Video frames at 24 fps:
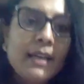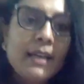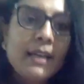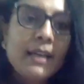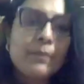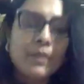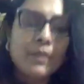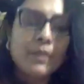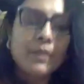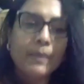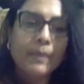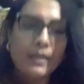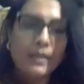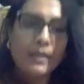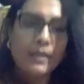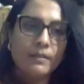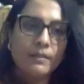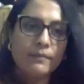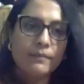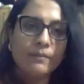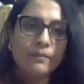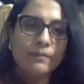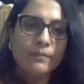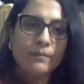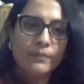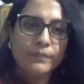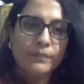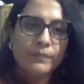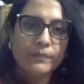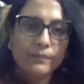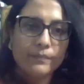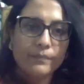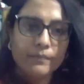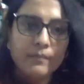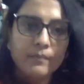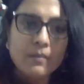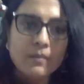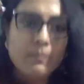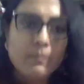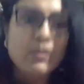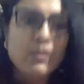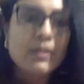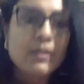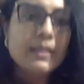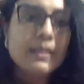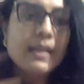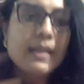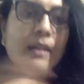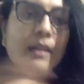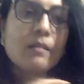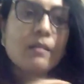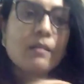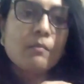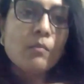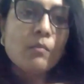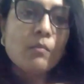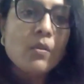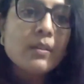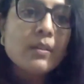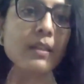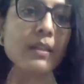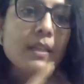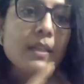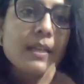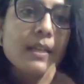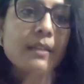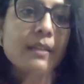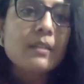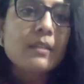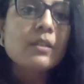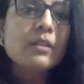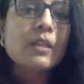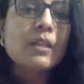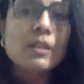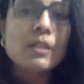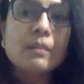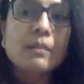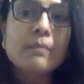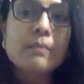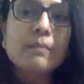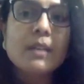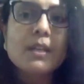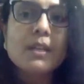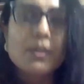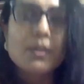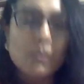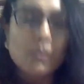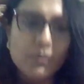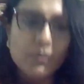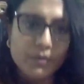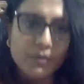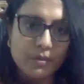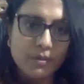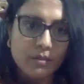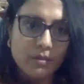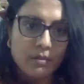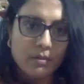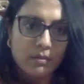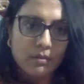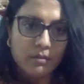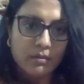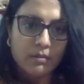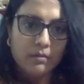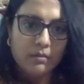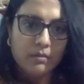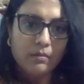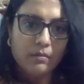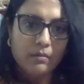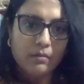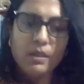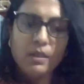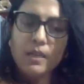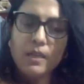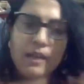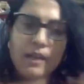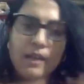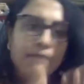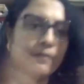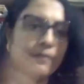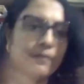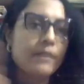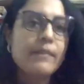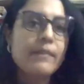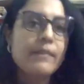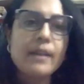perspective, because they are mostly interchangeably used in every.